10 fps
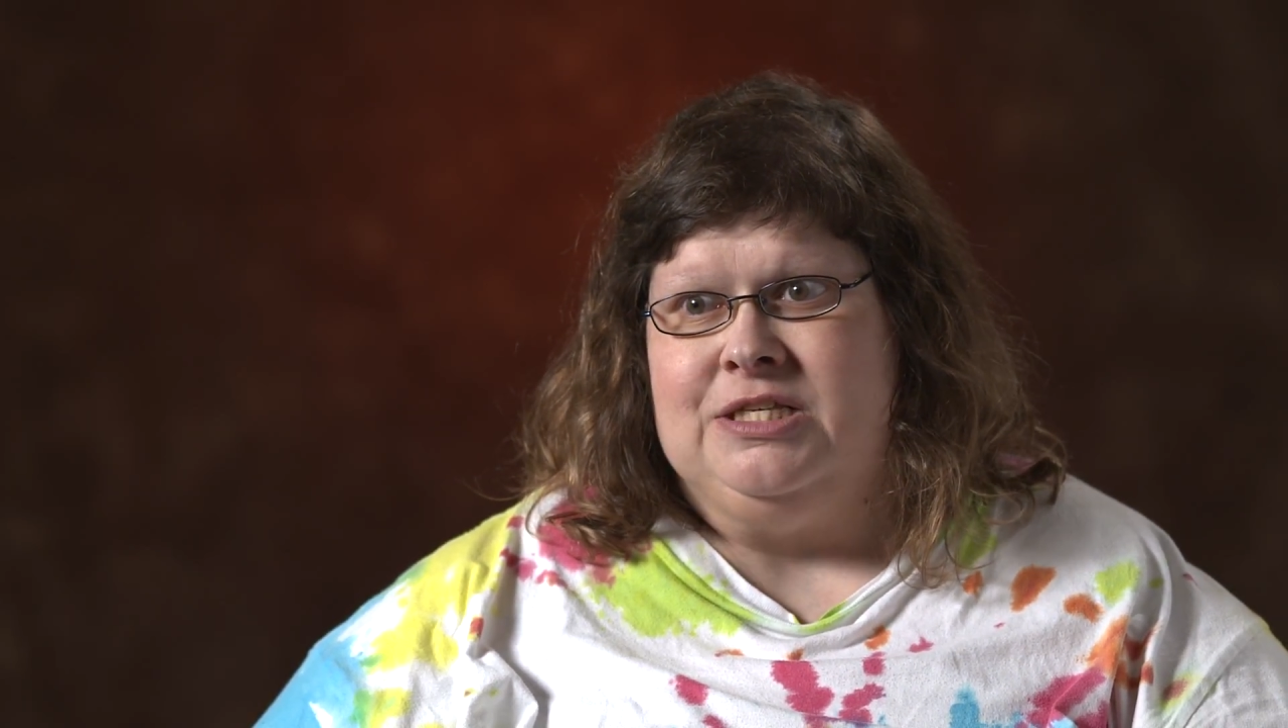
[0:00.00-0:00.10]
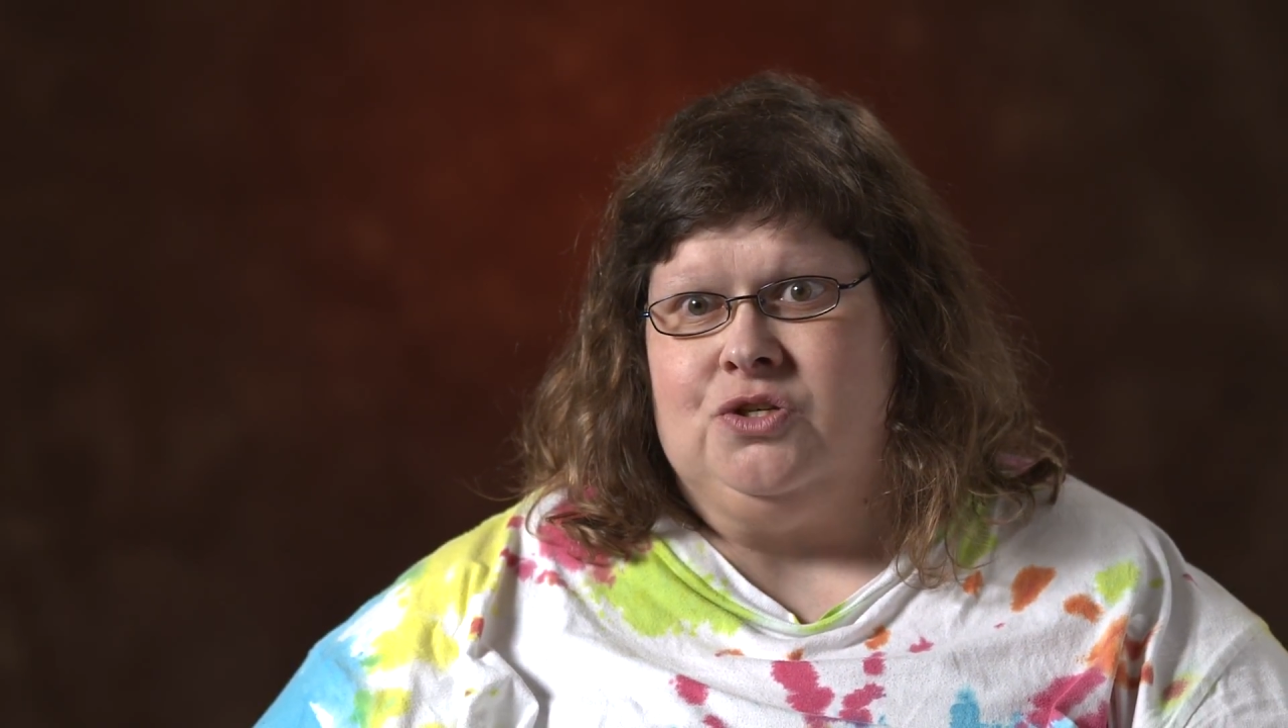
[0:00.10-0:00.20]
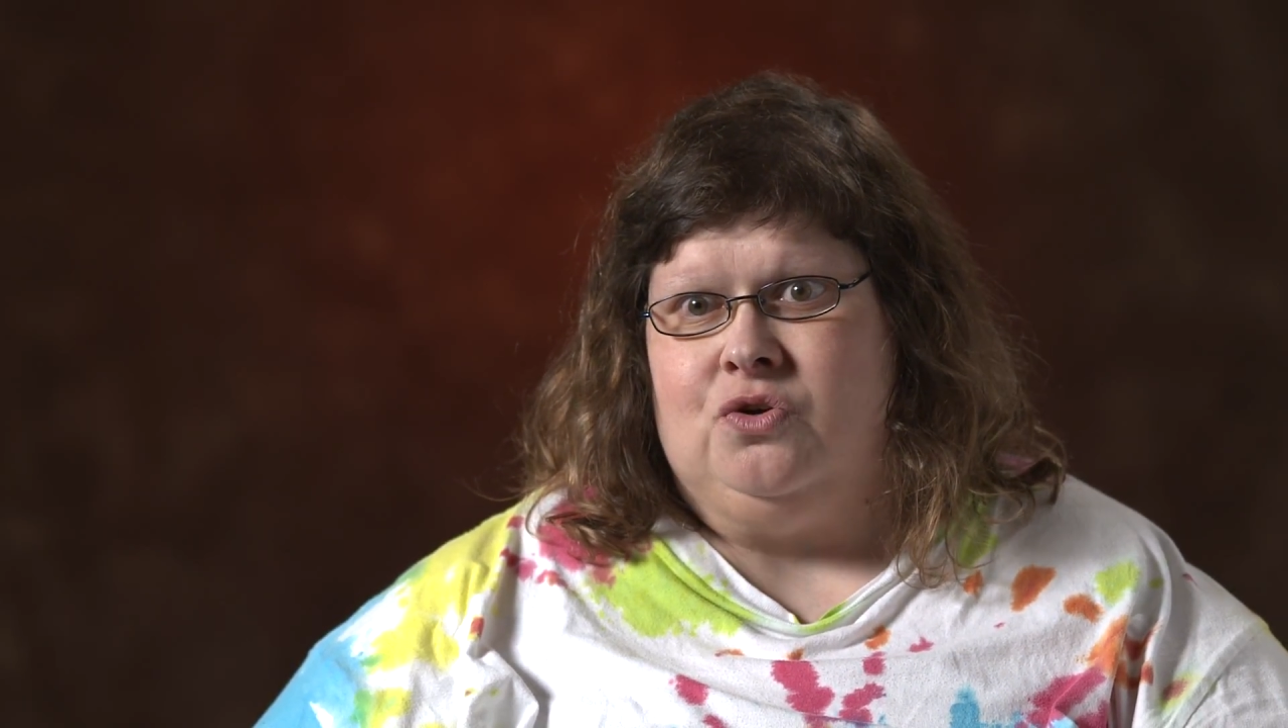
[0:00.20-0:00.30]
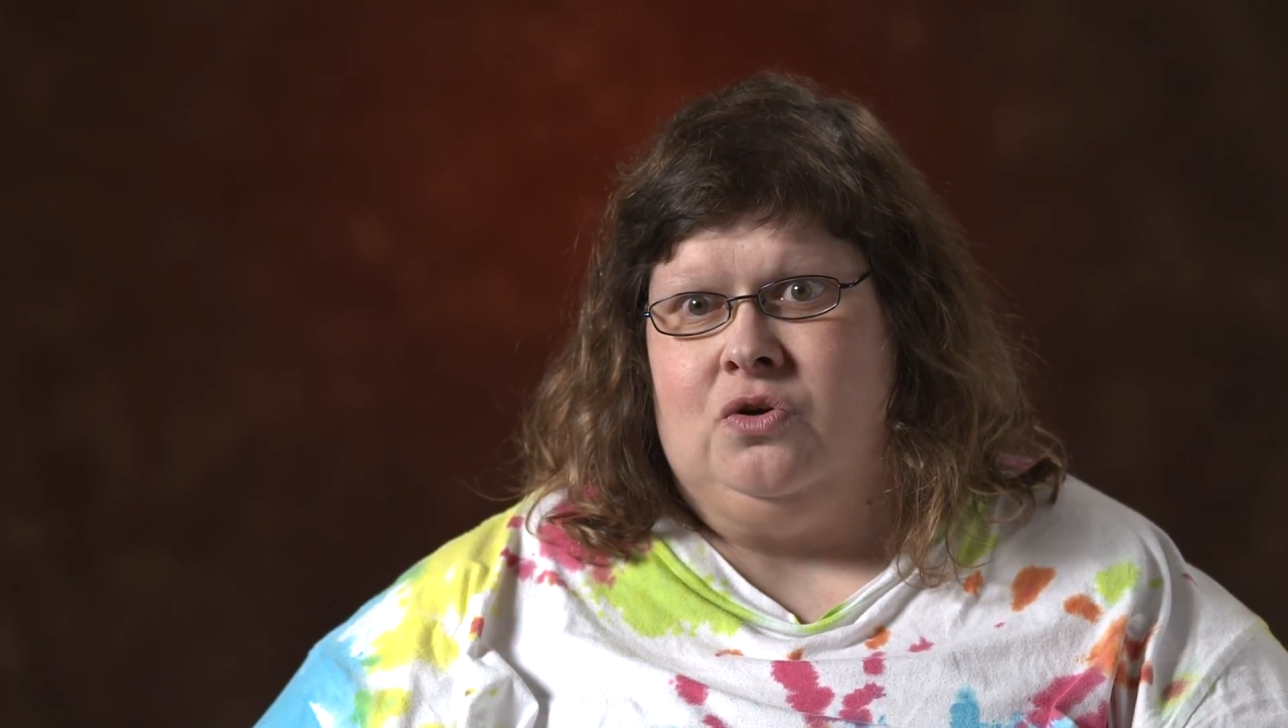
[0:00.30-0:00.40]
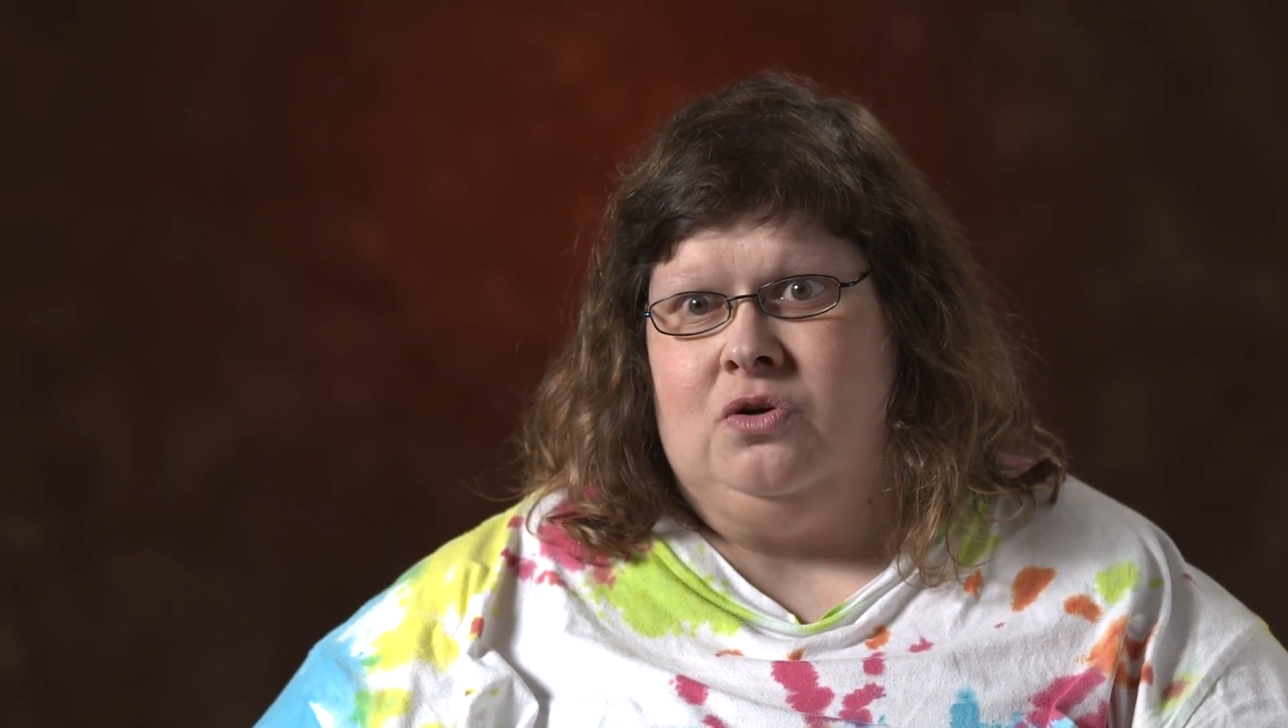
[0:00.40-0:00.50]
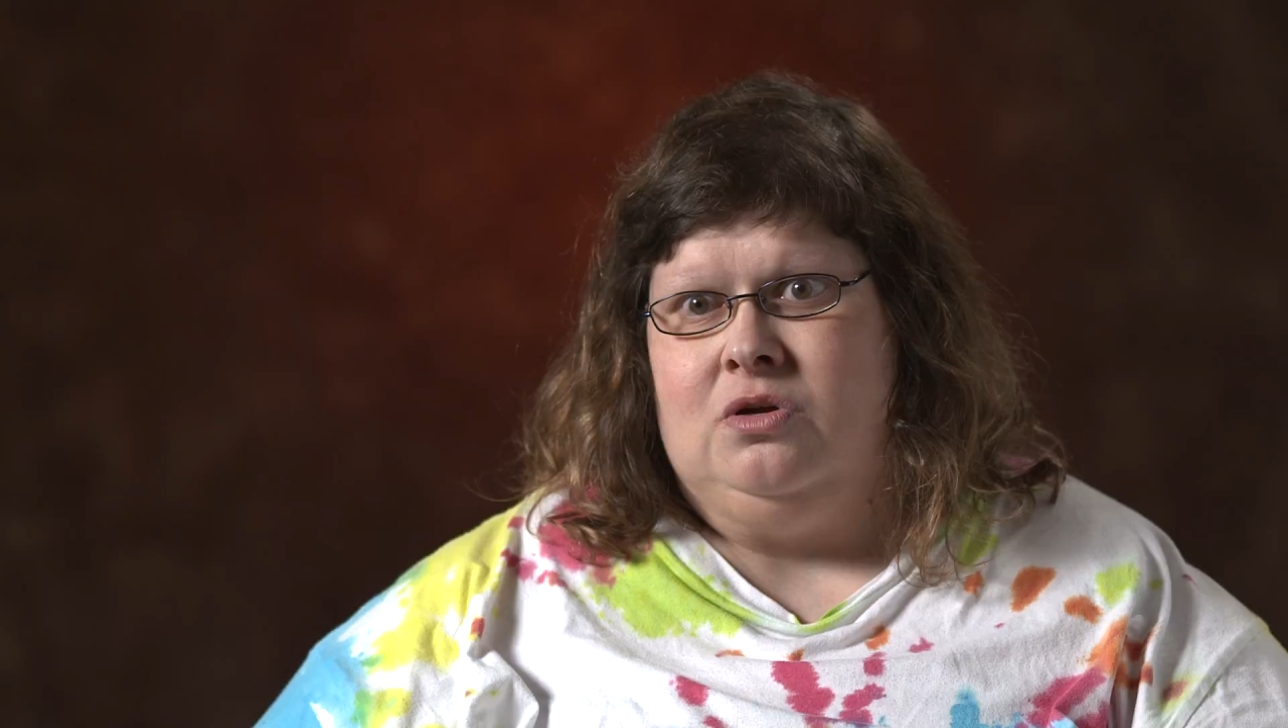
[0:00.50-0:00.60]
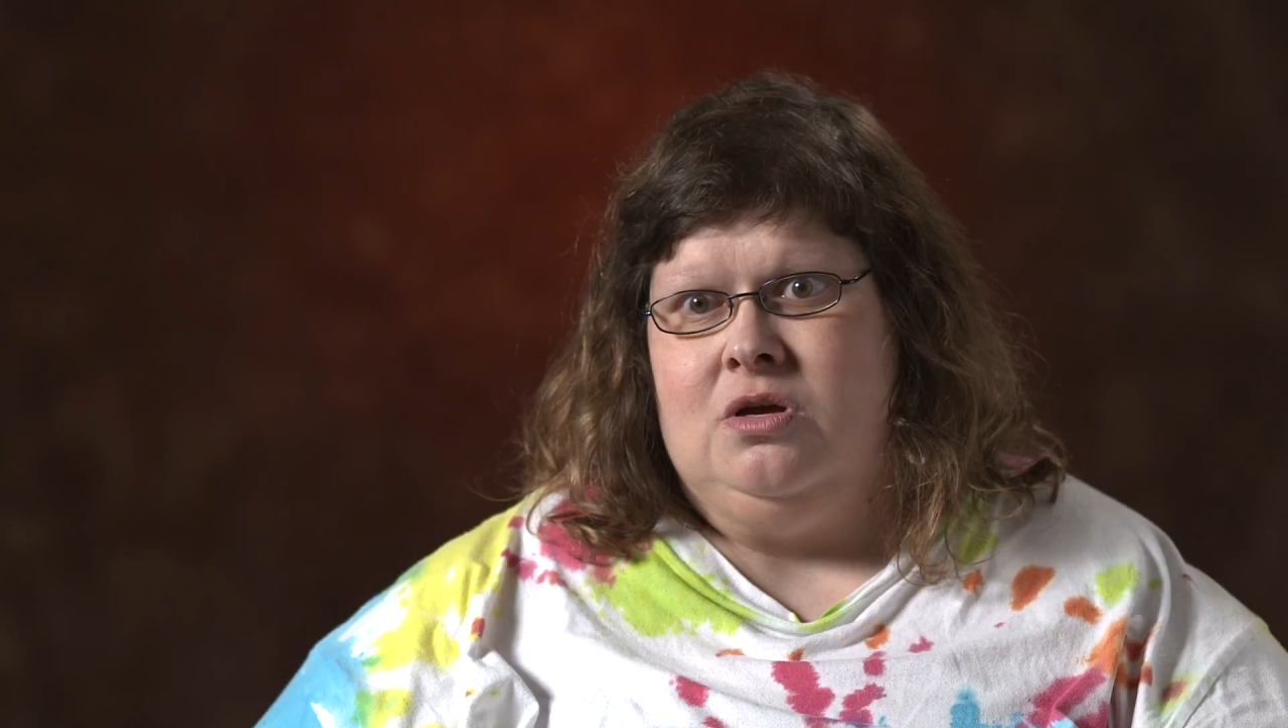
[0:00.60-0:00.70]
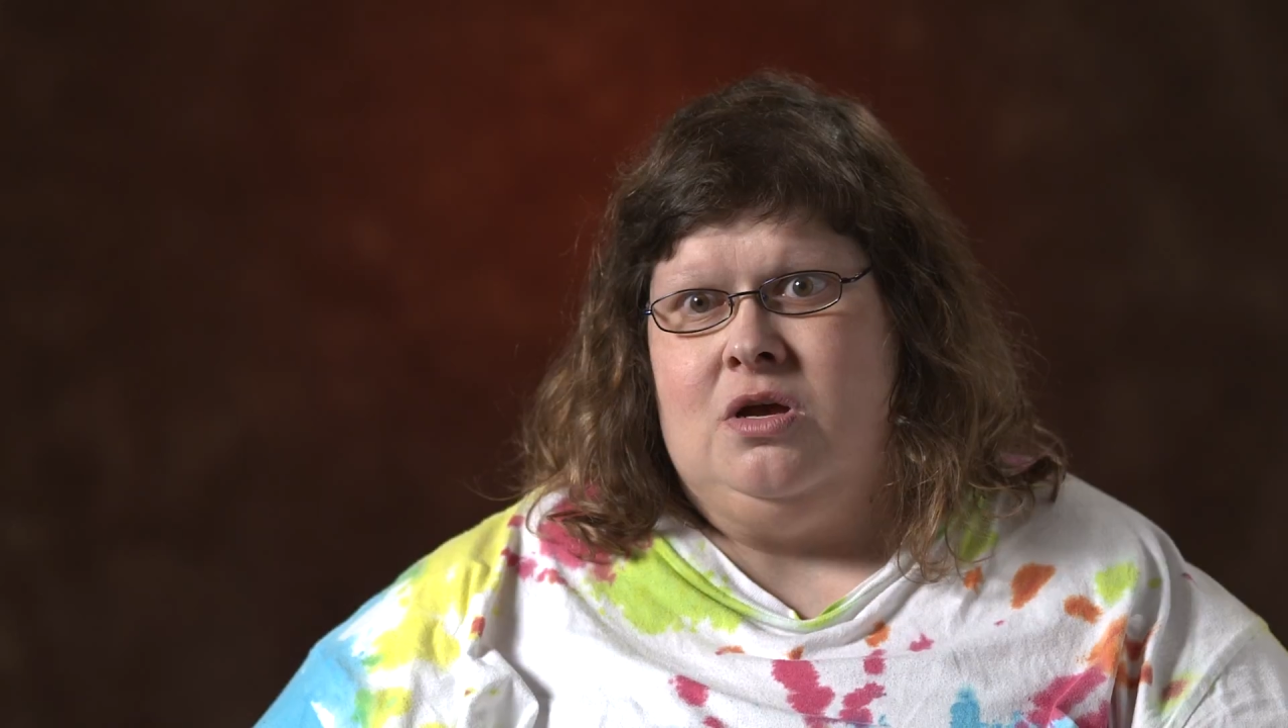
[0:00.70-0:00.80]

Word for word: school,